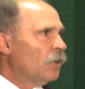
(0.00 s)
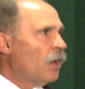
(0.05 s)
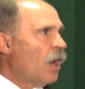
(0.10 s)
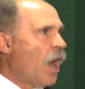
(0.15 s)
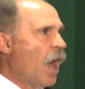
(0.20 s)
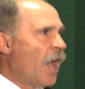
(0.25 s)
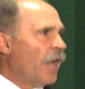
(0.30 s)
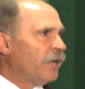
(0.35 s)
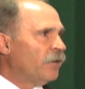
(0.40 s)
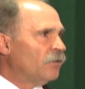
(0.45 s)

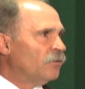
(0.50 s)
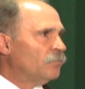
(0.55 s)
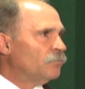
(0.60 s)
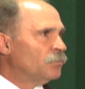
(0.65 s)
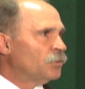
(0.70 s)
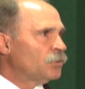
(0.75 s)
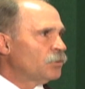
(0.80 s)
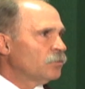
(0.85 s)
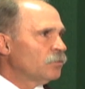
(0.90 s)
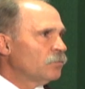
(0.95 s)

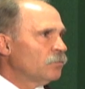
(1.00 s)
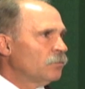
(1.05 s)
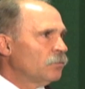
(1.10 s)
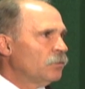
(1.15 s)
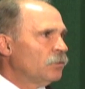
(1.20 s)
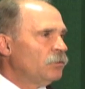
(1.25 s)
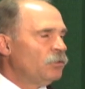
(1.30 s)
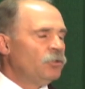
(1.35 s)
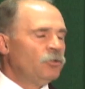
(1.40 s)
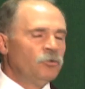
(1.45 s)
items
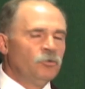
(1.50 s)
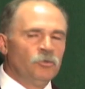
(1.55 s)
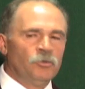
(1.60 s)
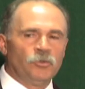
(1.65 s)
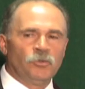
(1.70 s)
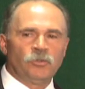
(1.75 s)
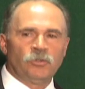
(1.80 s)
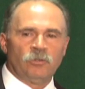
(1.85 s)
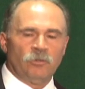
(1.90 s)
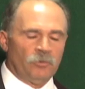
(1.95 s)

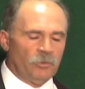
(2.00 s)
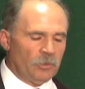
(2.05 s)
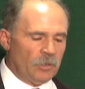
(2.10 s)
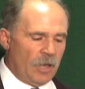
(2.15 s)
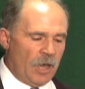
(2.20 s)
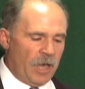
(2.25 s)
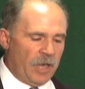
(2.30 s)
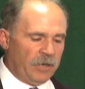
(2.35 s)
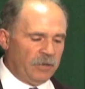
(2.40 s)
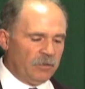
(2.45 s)
used the
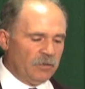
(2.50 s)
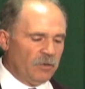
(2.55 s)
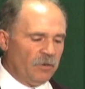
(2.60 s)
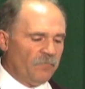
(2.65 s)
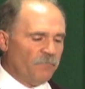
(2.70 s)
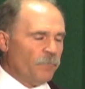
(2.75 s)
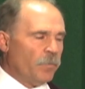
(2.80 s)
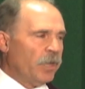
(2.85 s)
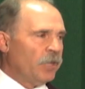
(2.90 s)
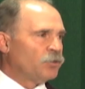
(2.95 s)
night
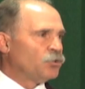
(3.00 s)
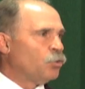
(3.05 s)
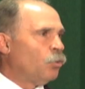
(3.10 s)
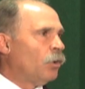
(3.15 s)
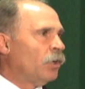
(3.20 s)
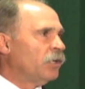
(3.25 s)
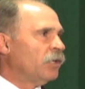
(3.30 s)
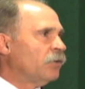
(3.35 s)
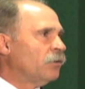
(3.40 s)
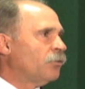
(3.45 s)
of May
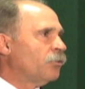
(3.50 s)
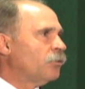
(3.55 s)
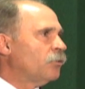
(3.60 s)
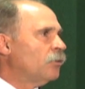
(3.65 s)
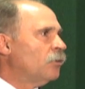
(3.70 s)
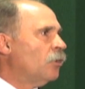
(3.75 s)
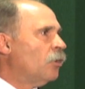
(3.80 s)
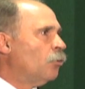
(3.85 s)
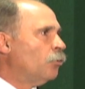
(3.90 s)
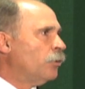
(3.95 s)
20th,
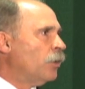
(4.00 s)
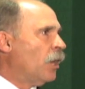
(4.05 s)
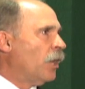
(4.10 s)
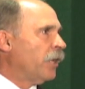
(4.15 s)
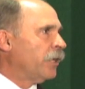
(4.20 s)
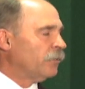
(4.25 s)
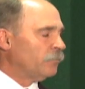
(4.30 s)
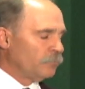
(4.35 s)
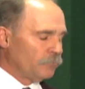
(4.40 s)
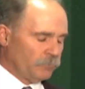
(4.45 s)

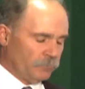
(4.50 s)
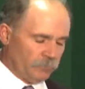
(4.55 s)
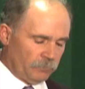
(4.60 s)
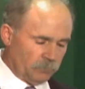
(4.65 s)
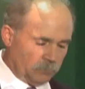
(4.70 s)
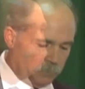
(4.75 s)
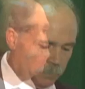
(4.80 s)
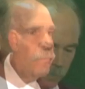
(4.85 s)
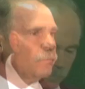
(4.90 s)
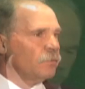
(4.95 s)
09.
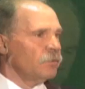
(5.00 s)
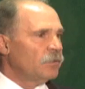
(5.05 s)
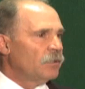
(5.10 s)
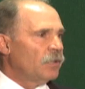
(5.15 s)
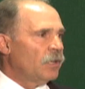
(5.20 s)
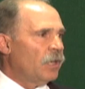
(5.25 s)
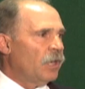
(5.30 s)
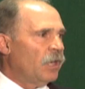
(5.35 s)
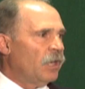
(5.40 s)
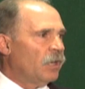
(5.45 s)

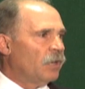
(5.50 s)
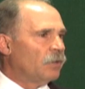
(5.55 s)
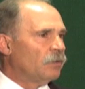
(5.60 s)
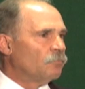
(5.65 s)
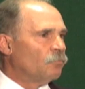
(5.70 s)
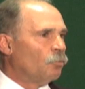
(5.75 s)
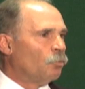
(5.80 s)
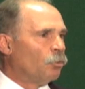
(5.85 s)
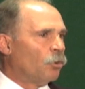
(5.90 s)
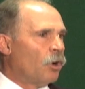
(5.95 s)

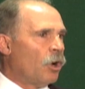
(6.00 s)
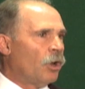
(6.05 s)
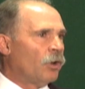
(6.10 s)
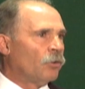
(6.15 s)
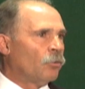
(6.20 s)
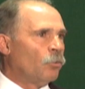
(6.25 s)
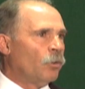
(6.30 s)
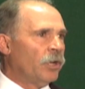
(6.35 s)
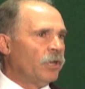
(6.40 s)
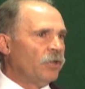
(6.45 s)
And we're on
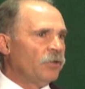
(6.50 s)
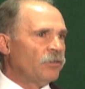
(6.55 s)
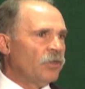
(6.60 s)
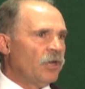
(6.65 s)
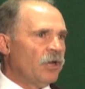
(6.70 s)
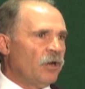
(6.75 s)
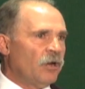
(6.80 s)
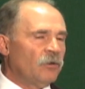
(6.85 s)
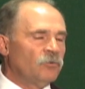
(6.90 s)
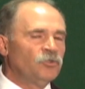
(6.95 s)
our way
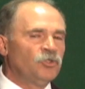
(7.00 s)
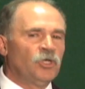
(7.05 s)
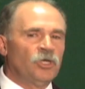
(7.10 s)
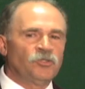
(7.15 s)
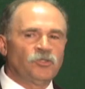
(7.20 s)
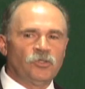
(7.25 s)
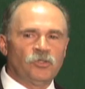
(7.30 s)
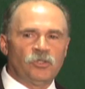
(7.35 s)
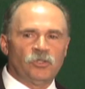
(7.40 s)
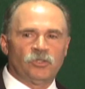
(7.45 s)
there.
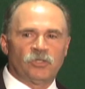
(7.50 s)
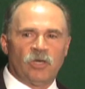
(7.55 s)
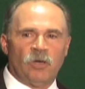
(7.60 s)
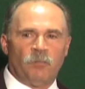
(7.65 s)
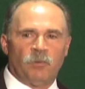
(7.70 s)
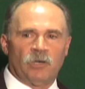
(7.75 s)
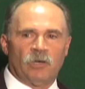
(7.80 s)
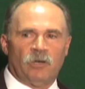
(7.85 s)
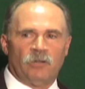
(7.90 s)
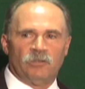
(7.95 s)
Justice is
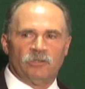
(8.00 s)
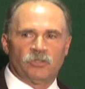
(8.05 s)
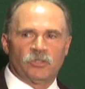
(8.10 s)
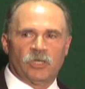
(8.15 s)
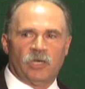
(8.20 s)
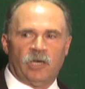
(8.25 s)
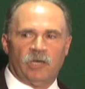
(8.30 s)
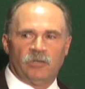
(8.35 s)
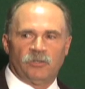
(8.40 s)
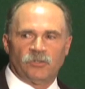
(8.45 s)
coming on this
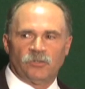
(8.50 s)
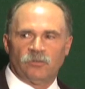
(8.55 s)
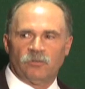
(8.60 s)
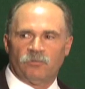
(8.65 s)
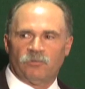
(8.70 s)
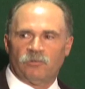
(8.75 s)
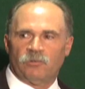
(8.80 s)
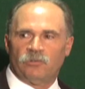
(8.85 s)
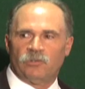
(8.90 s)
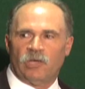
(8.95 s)
case,
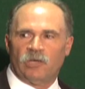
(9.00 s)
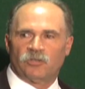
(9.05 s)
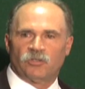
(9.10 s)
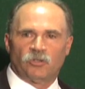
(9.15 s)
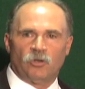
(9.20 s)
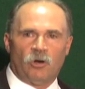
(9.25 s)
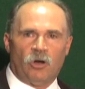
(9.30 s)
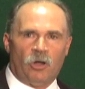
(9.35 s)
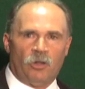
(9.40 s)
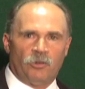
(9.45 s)
thanks
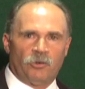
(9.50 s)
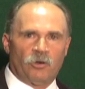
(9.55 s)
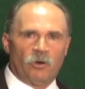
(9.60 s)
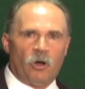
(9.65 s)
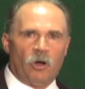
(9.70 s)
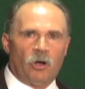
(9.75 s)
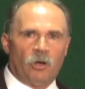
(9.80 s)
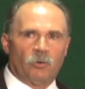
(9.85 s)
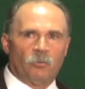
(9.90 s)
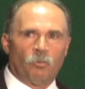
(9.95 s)
to all their
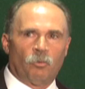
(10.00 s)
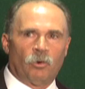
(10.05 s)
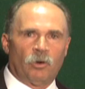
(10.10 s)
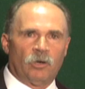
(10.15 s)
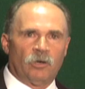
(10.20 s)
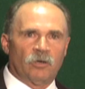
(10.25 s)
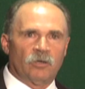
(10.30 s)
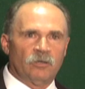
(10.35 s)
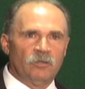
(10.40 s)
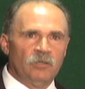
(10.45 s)
hard
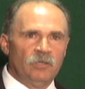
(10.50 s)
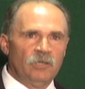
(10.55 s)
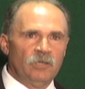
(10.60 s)
work,